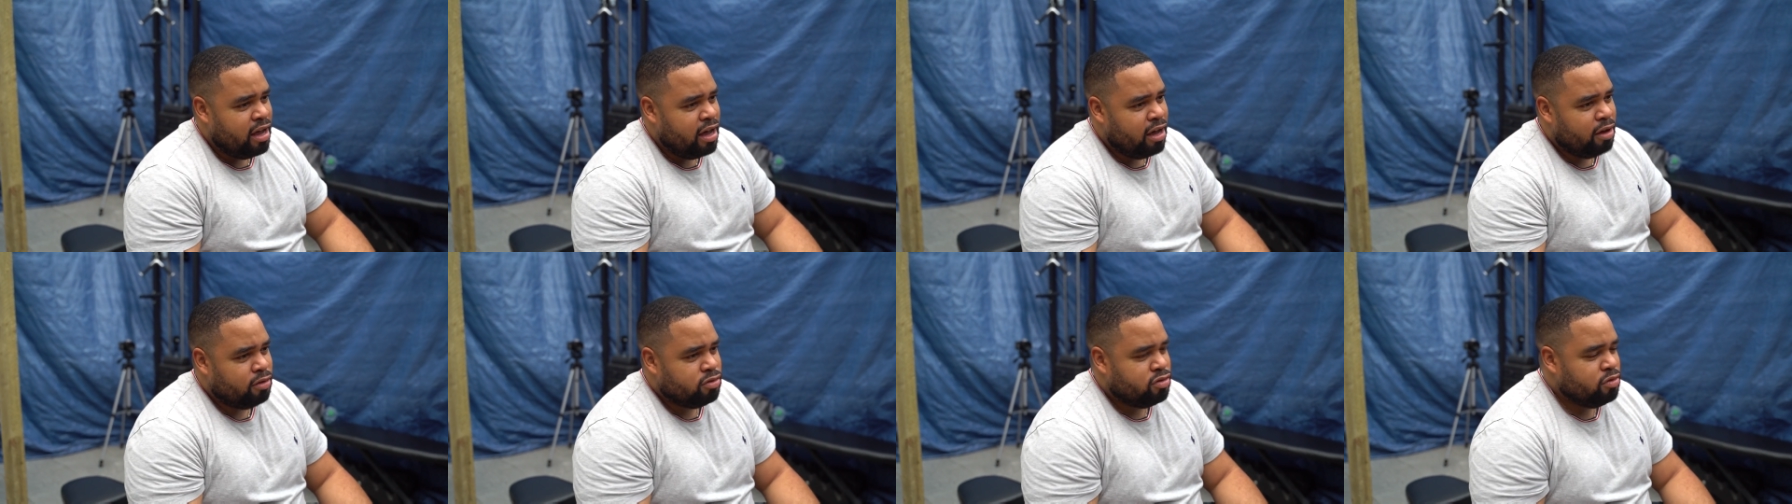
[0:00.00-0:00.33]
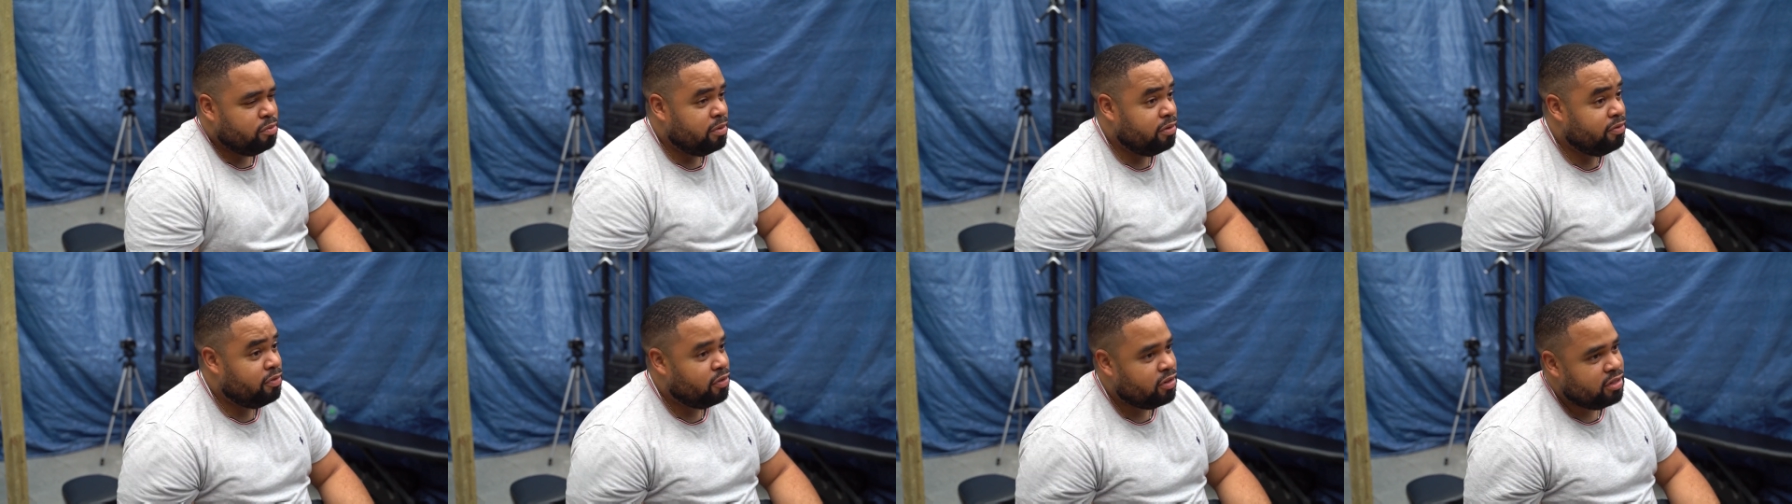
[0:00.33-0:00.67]
I'll
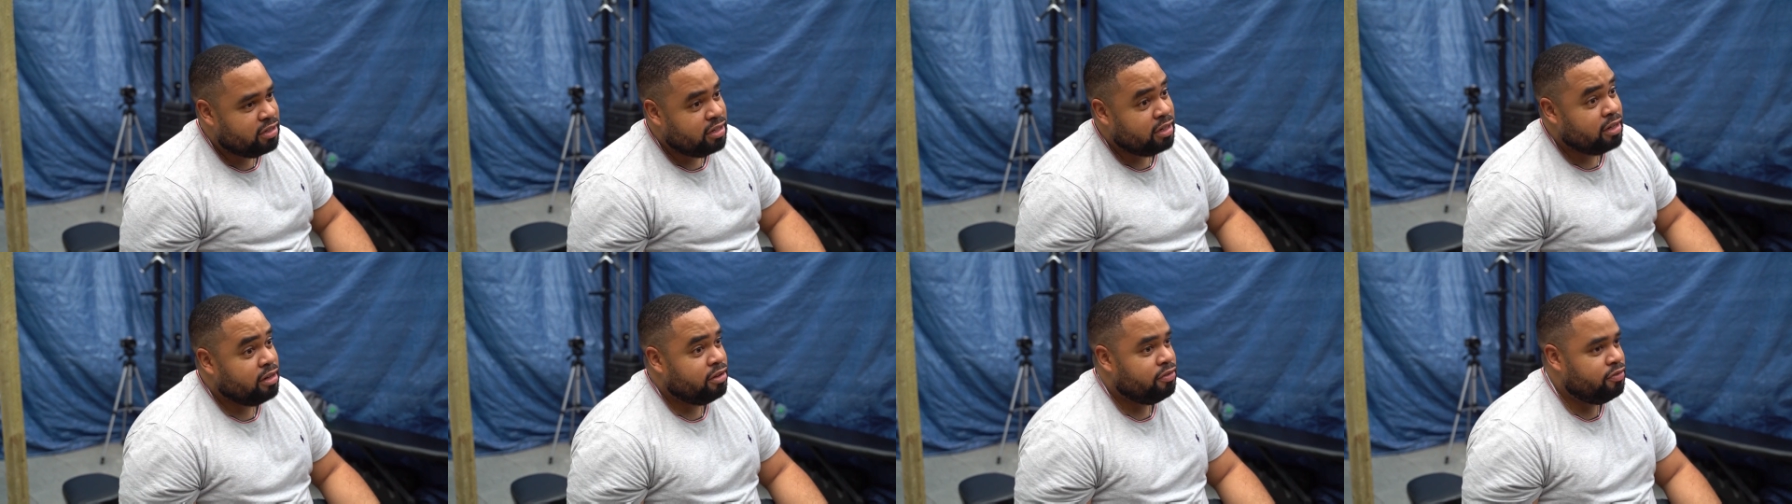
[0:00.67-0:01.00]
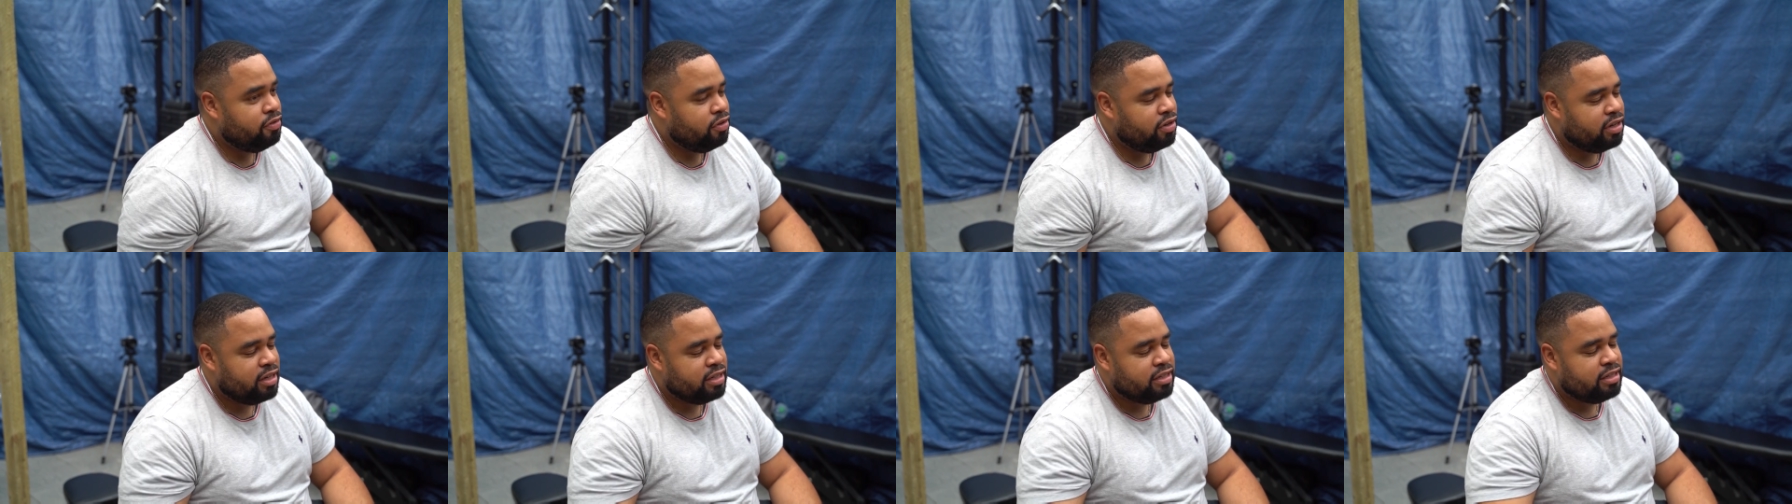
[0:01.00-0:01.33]
soon be forty in a
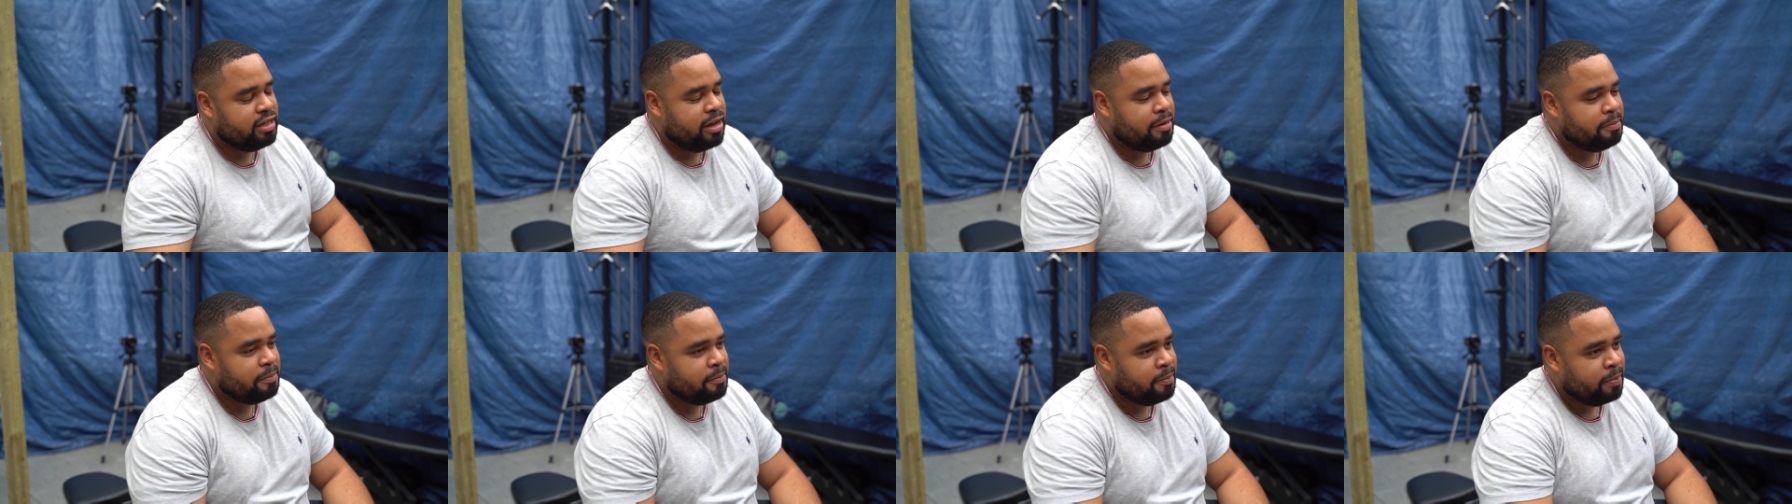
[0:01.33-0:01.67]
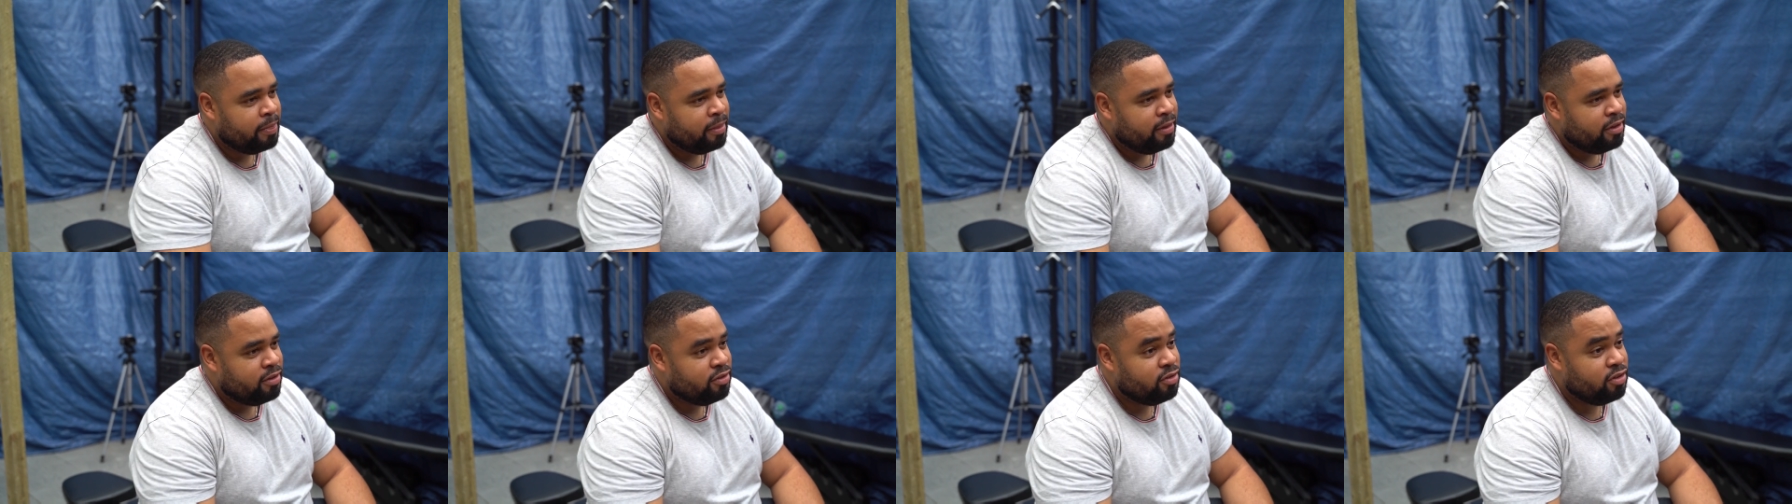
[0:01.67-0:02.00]
few years' time.
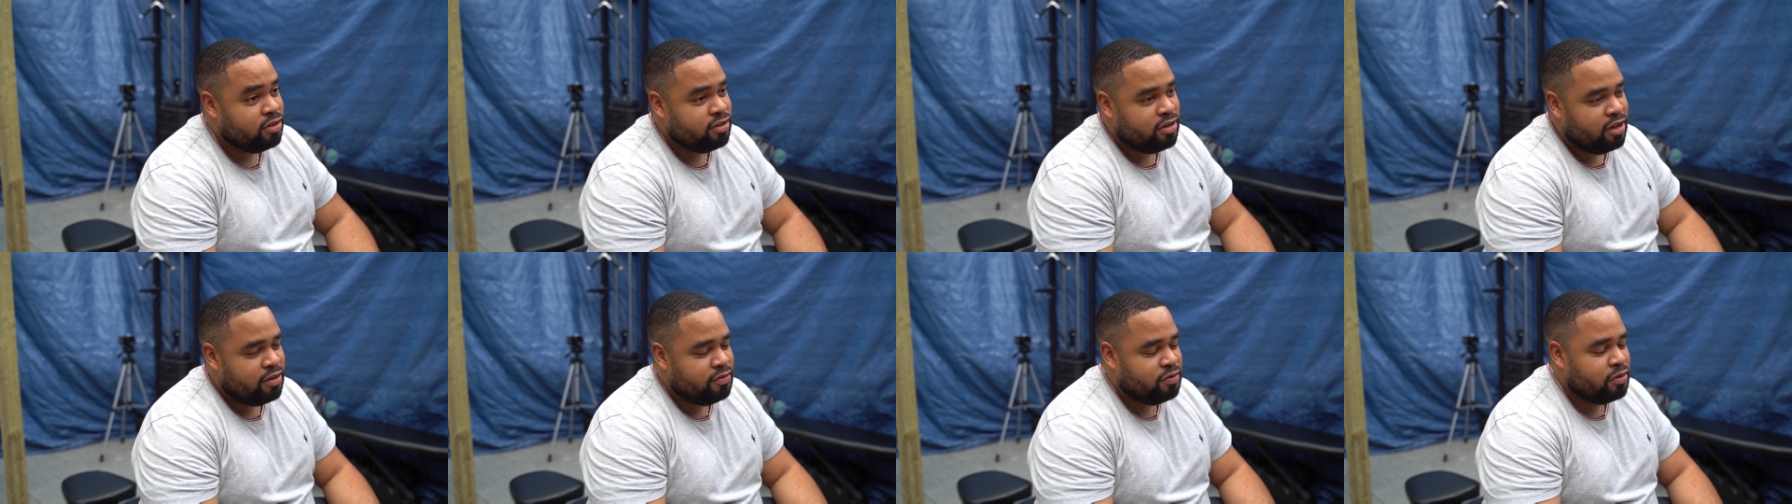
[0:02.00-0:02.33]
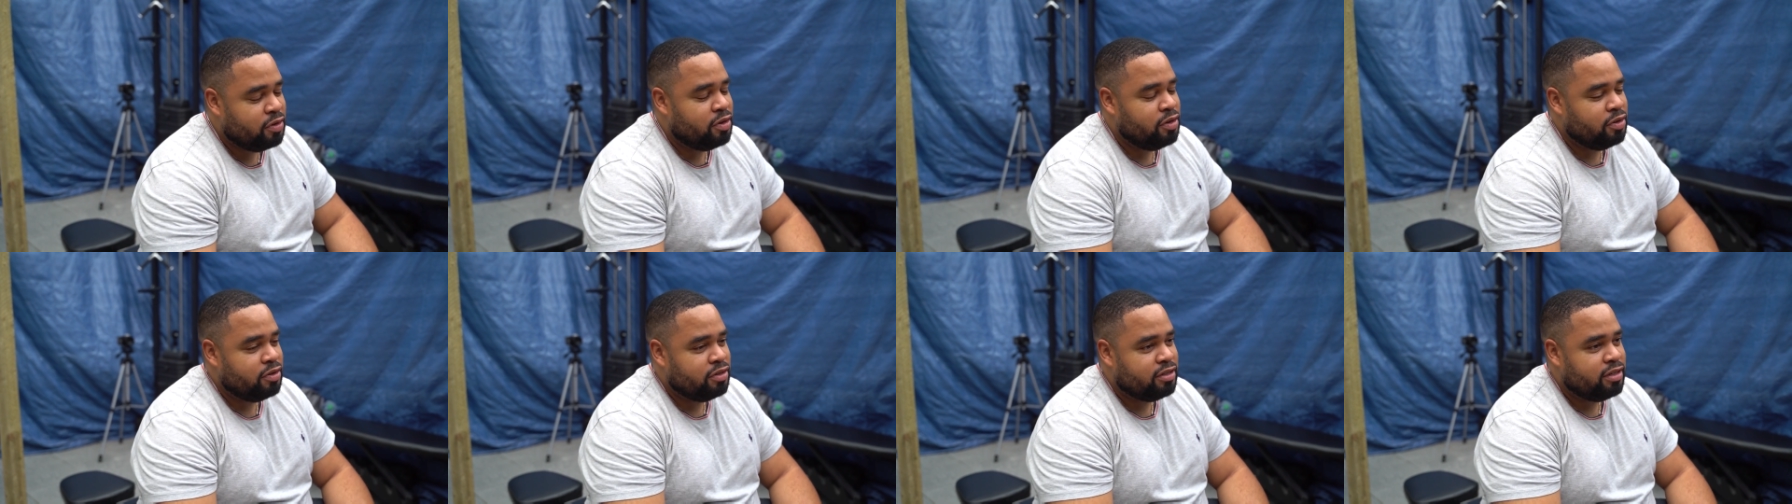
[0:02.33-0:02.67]
Yeah. So it's not
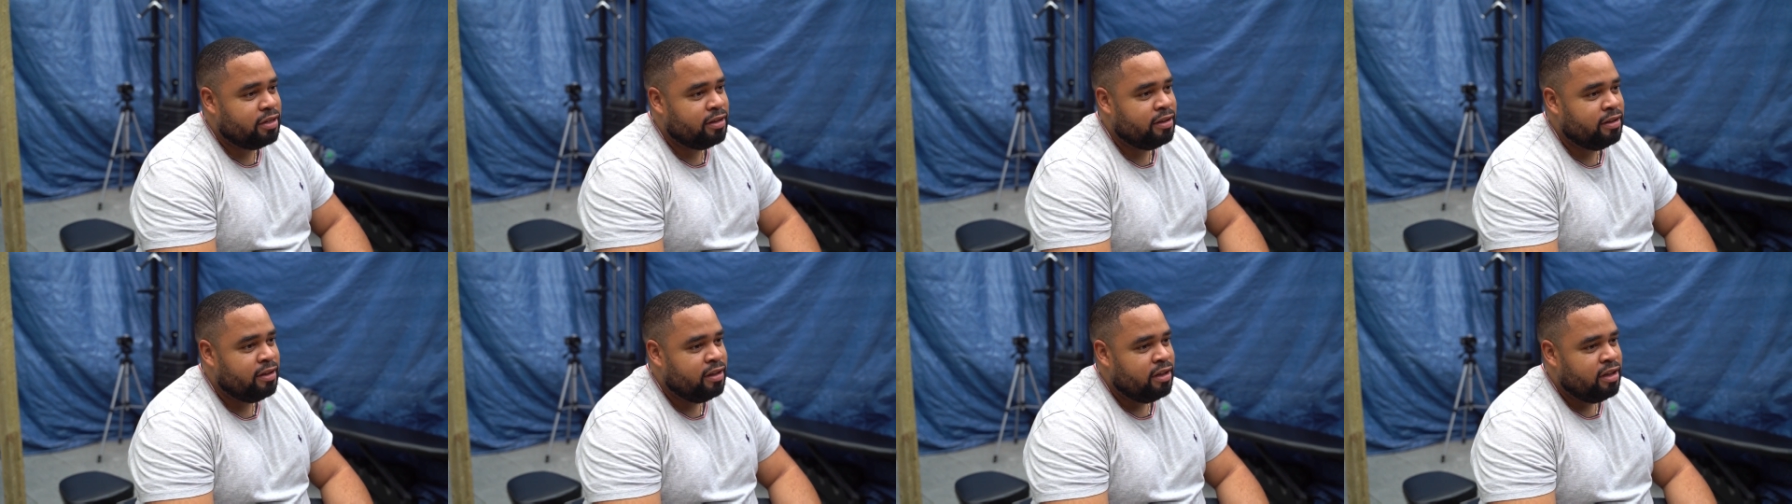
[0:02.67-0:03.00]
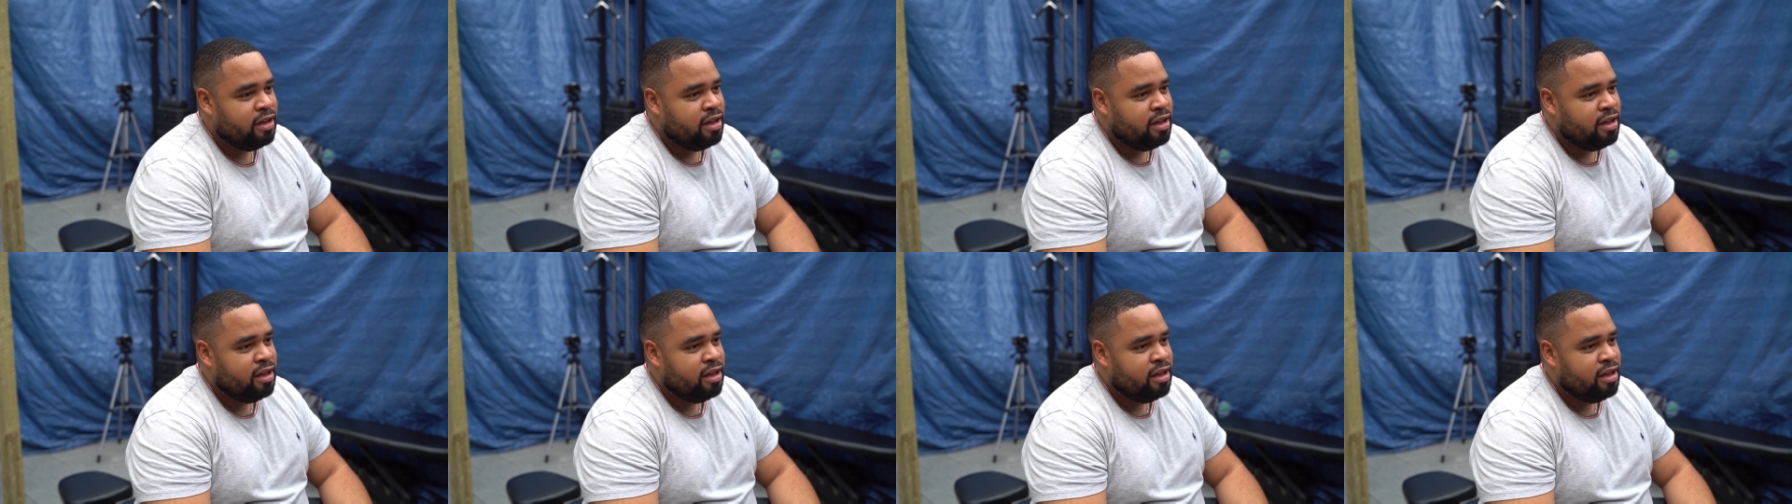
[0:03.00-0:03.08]
even close.